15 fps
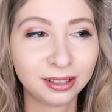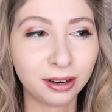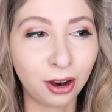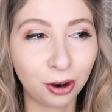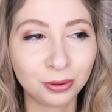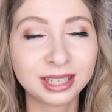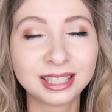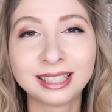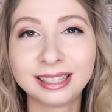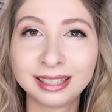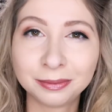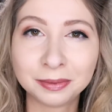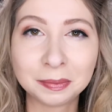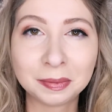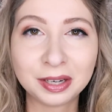always seeing
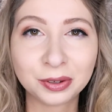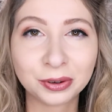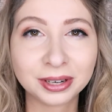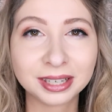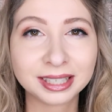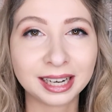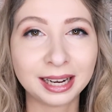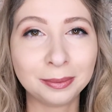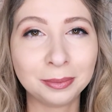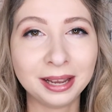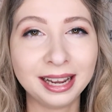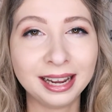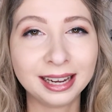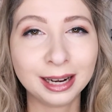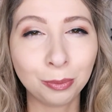them on my doorstep,
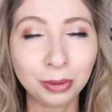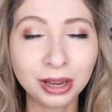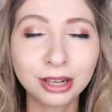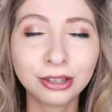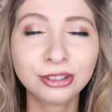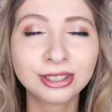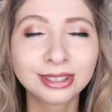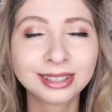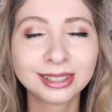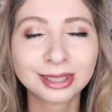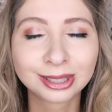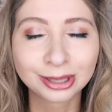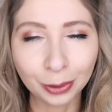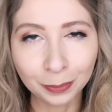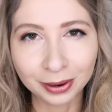and it means
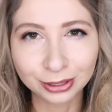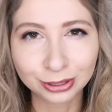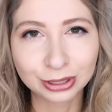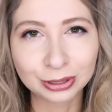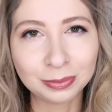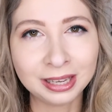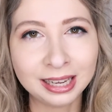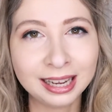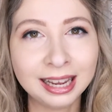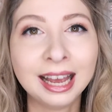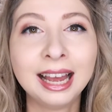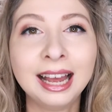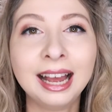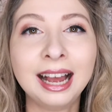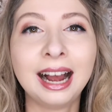so much to me.
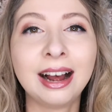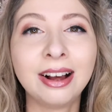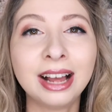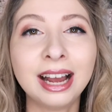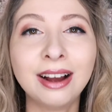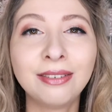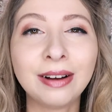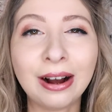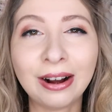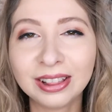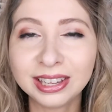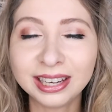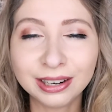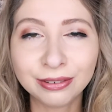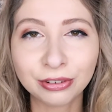I'll have all
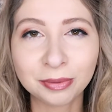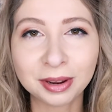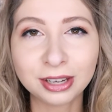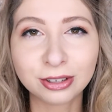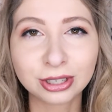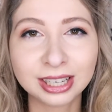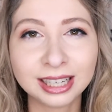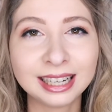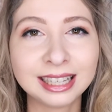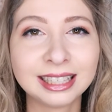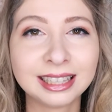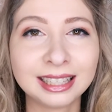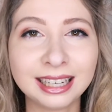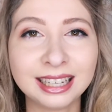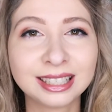the information in
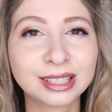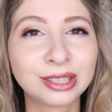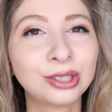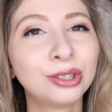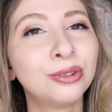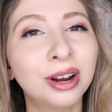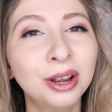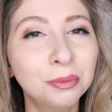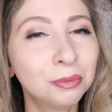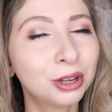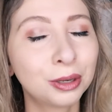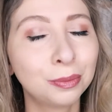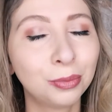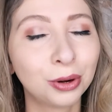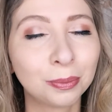the links to
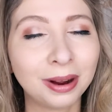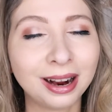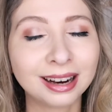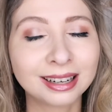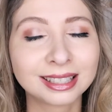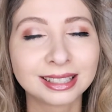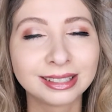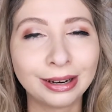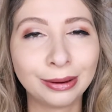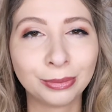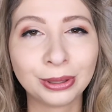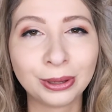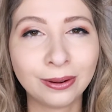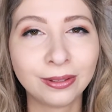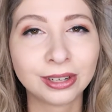Unplugged Book Box down
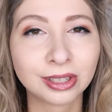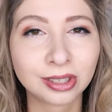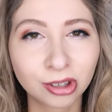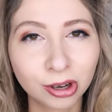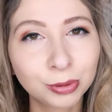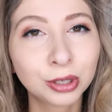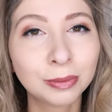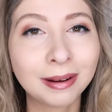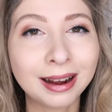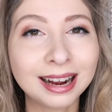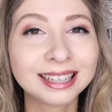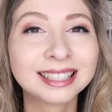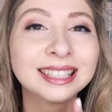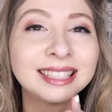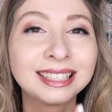below in the description
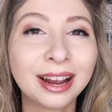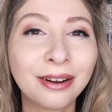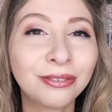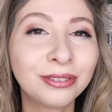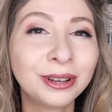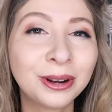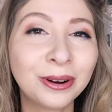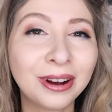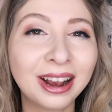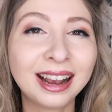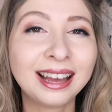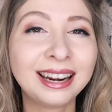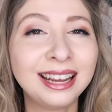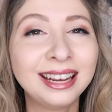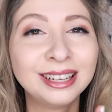box. Definitely go
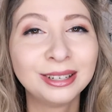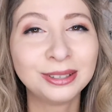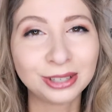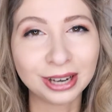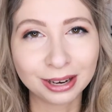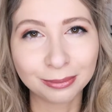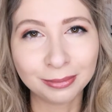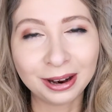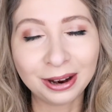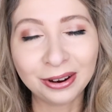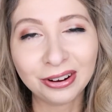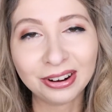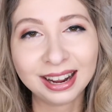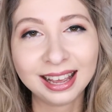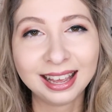ahead and check them
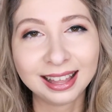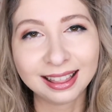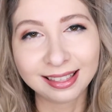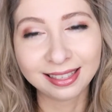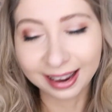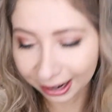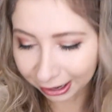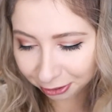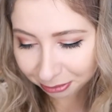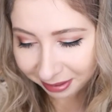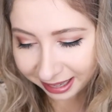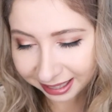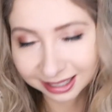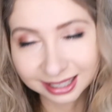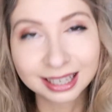out. They are
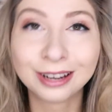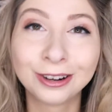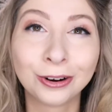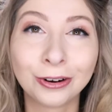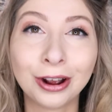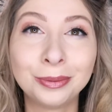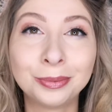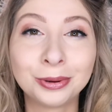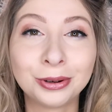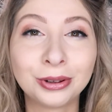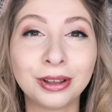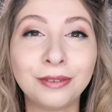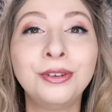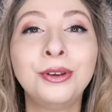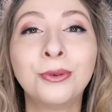amazing and incredible
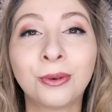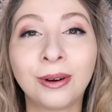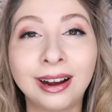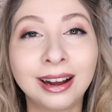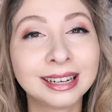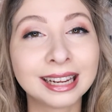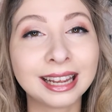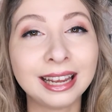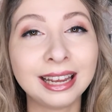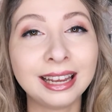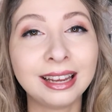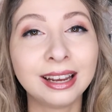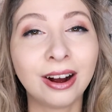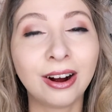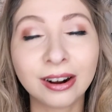if you want
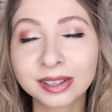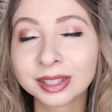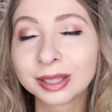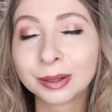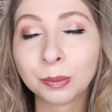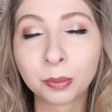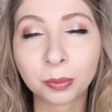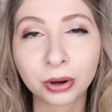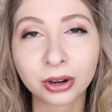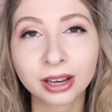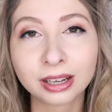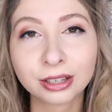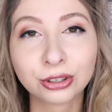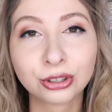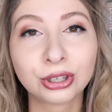a awesome
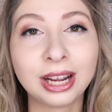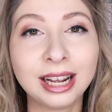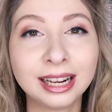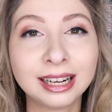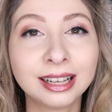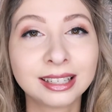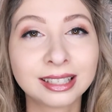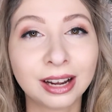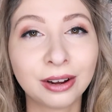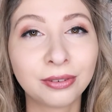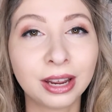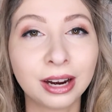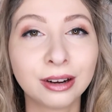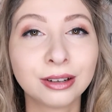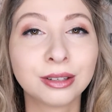bookish and
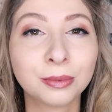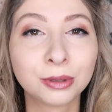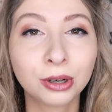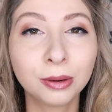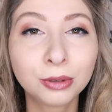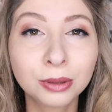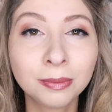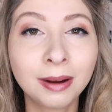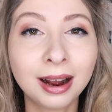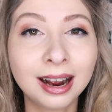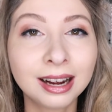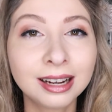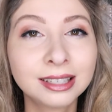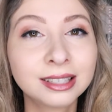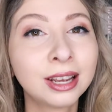self-care subscription
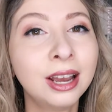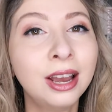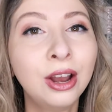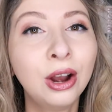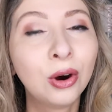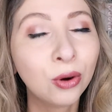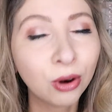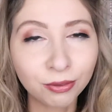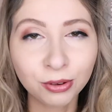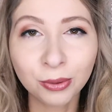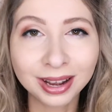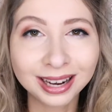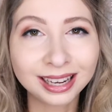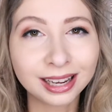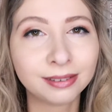box, or if you
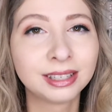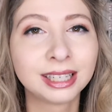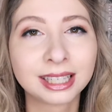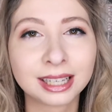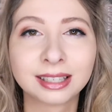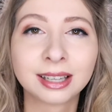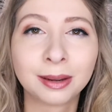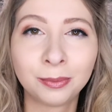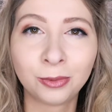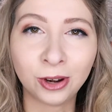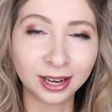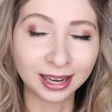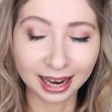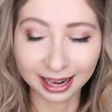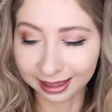want to gift it to
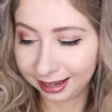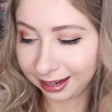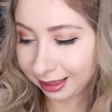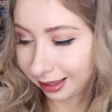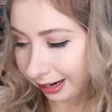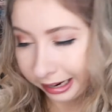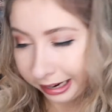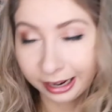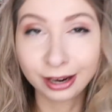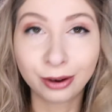someone. I think they